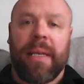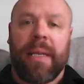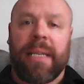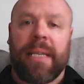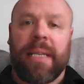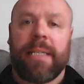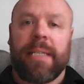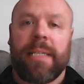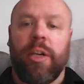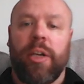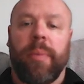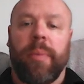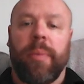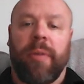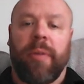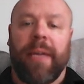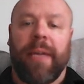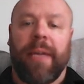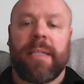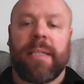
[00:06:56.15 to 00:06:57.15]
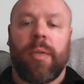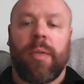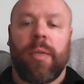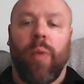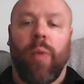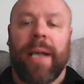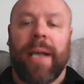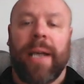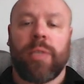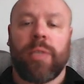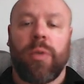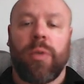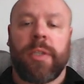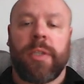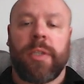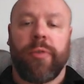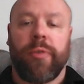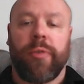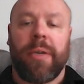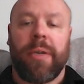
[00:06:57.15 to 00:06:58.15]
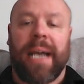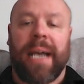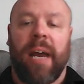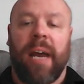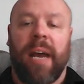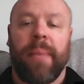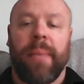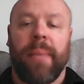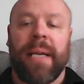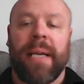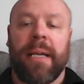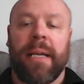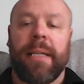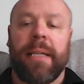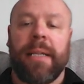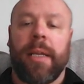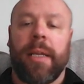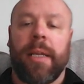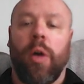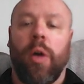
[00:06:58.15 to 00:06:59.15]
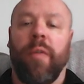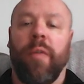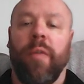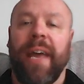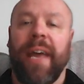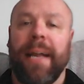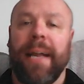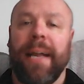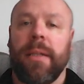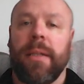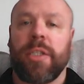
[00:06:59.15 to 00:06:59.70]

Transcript: to continue progressing westwards through the Caribbean into the Gulf, hitting the